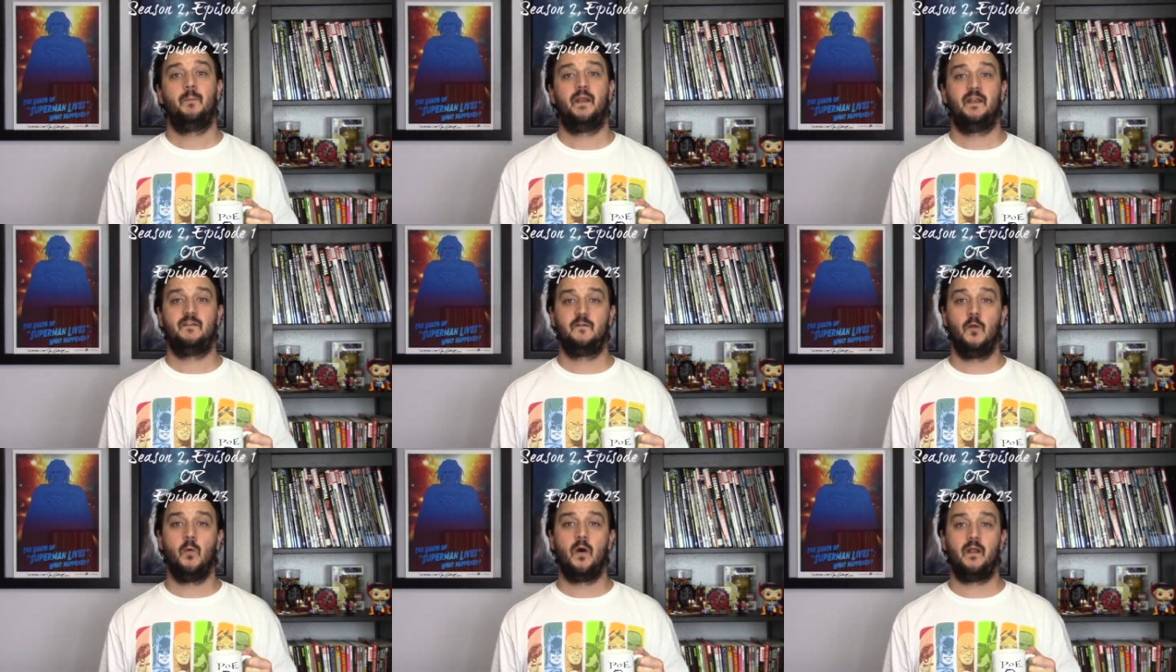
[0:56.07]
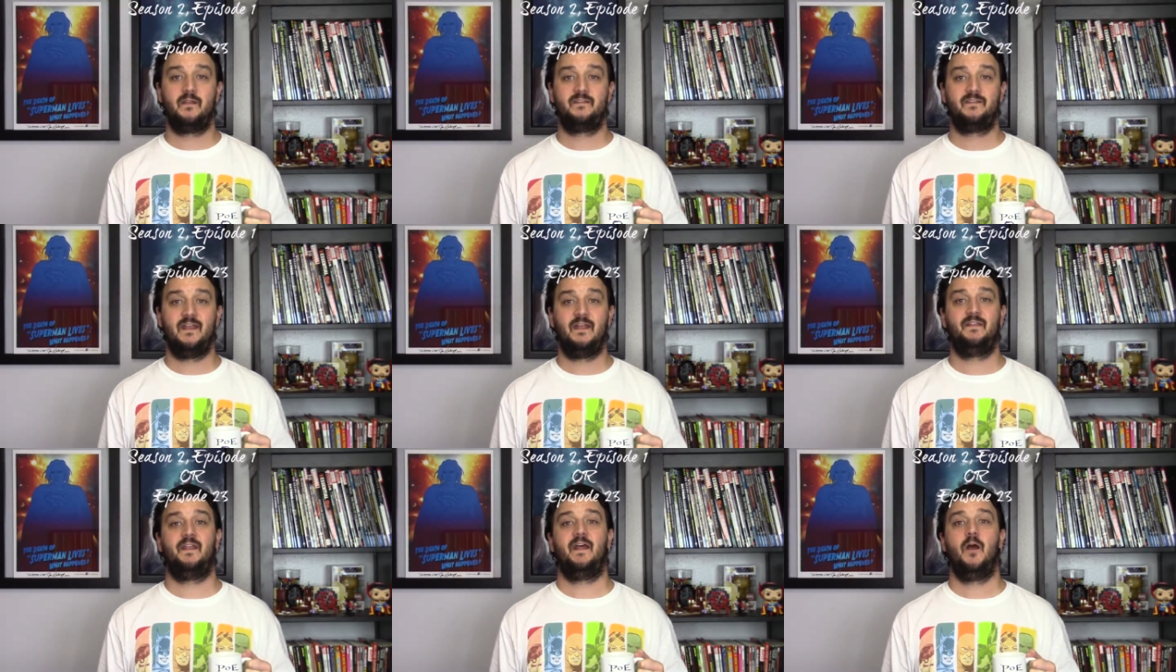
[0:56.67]
but I do want to
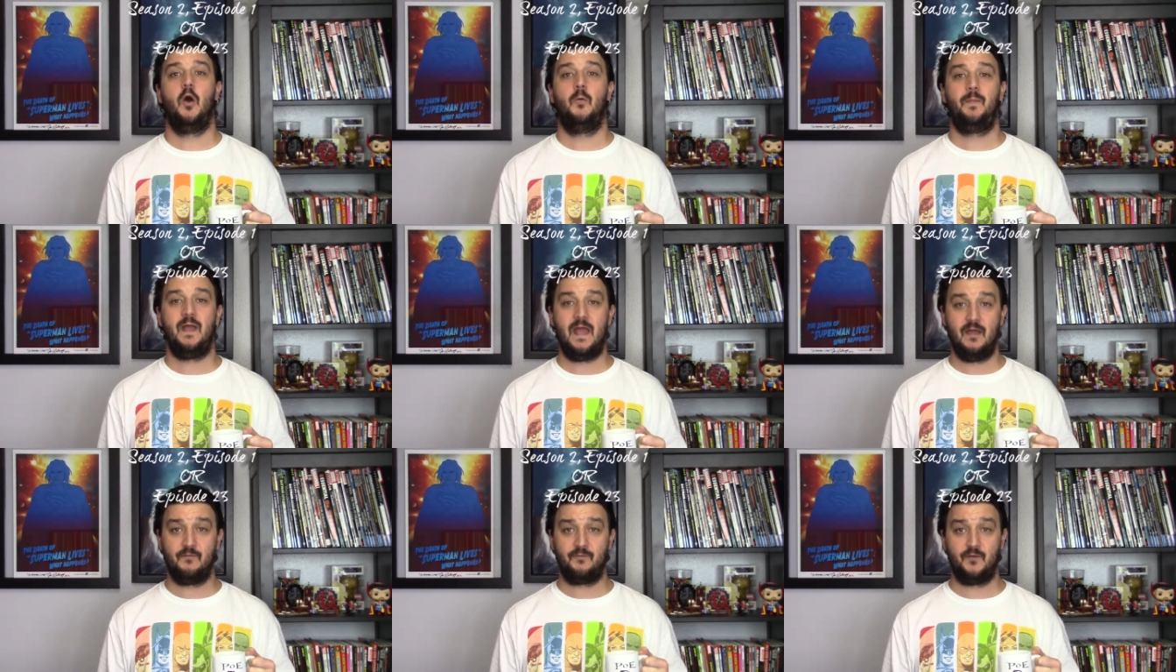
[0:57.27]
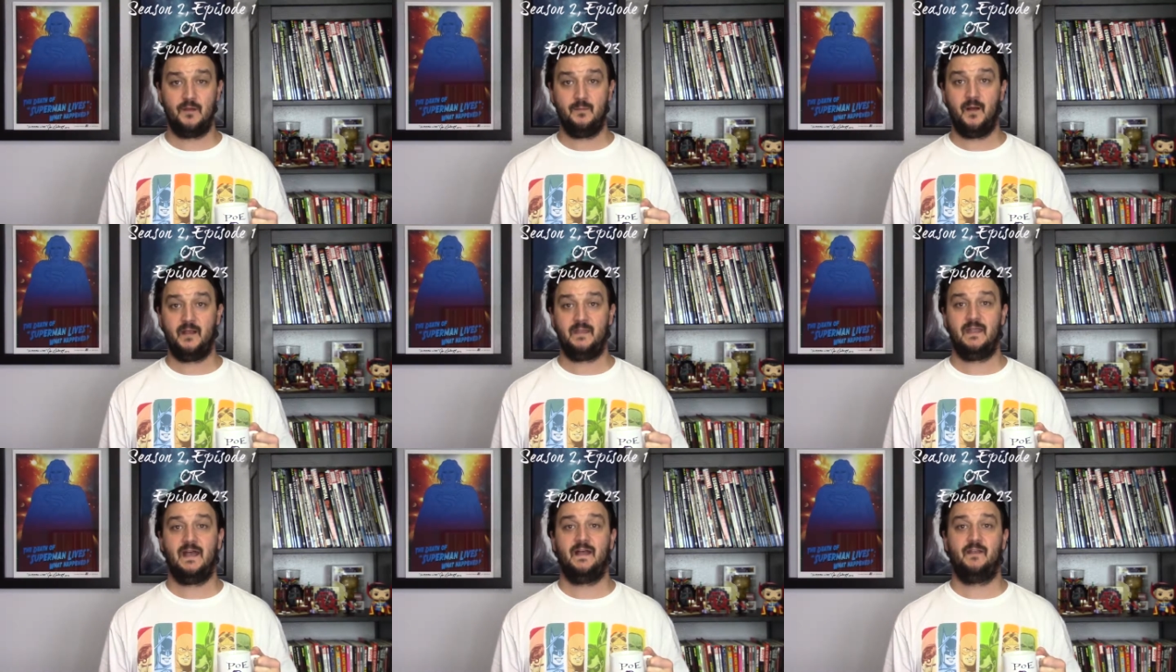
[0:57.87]
say that I hope
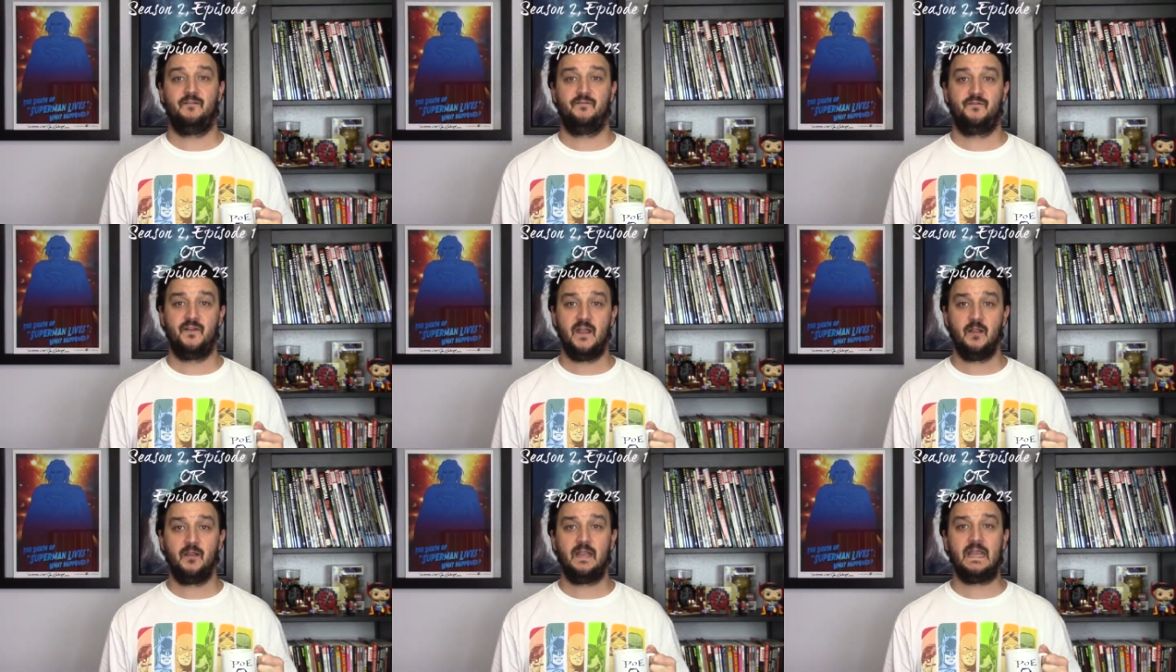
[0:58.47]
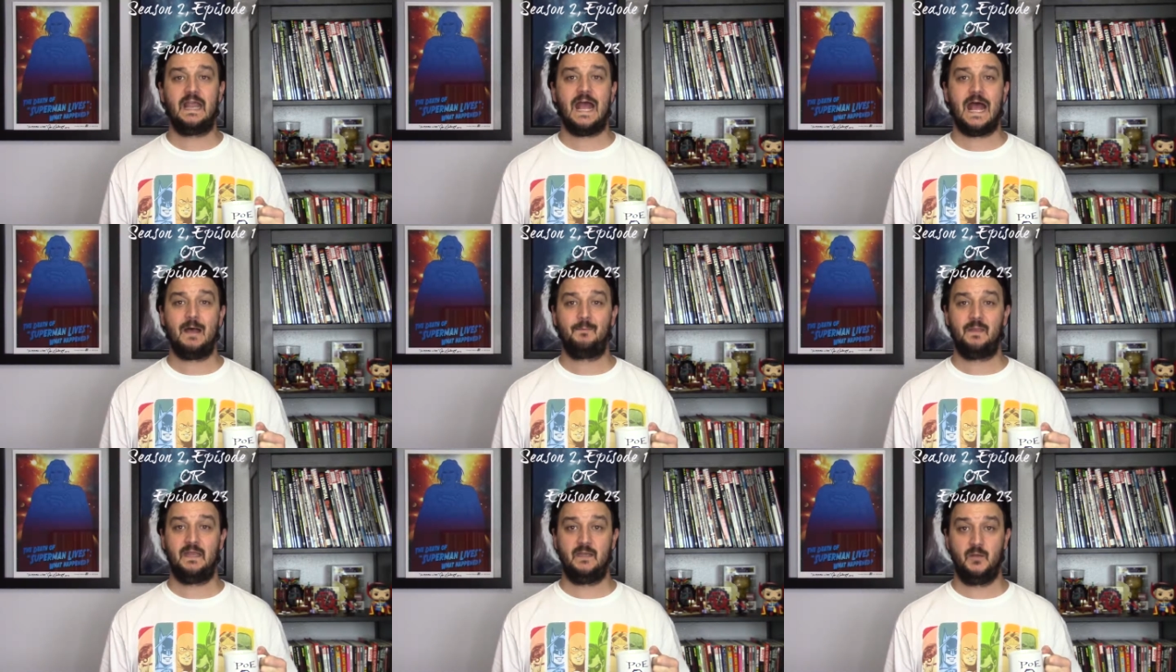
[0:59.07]
everybody had a very
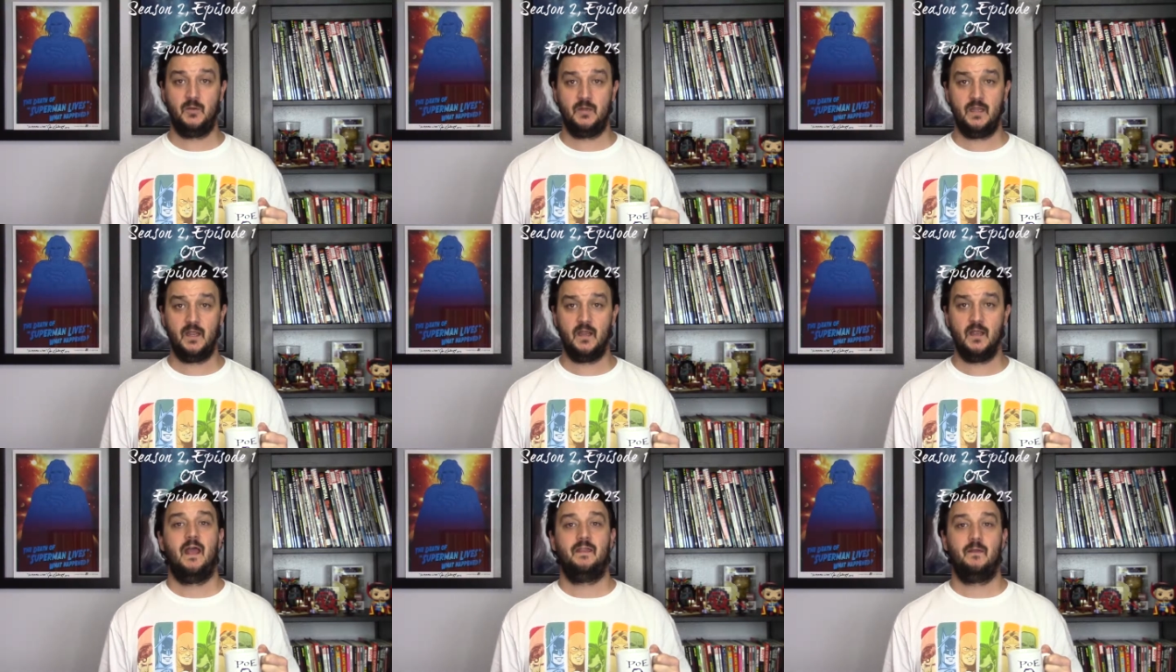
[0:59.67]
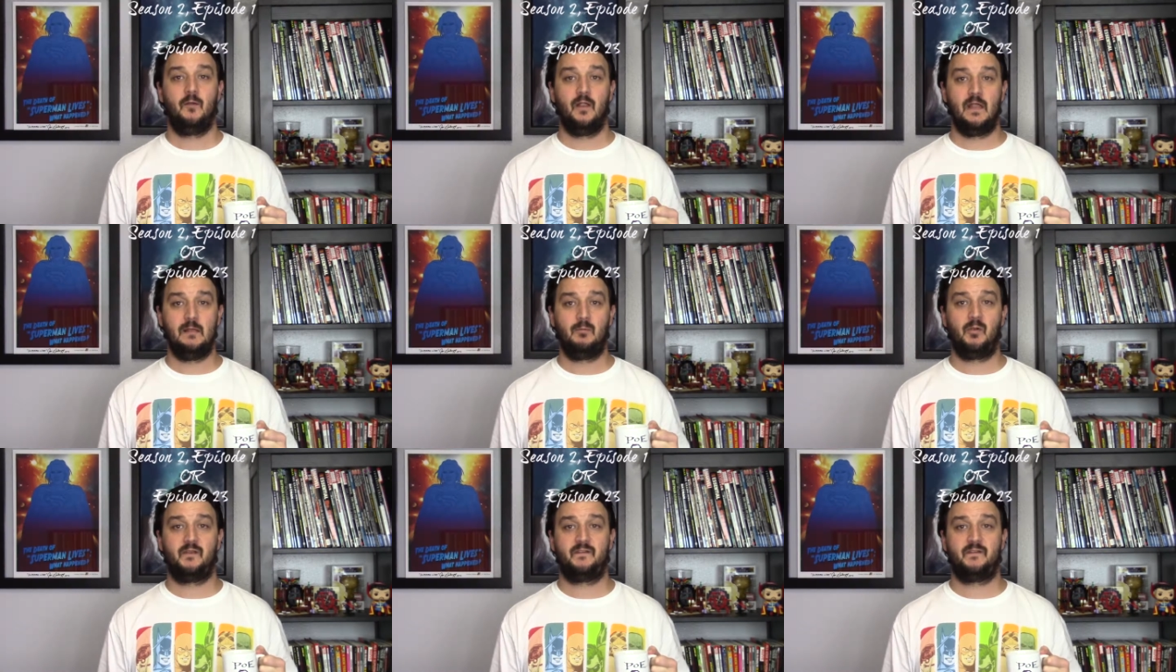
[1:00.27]
happy new year and they were able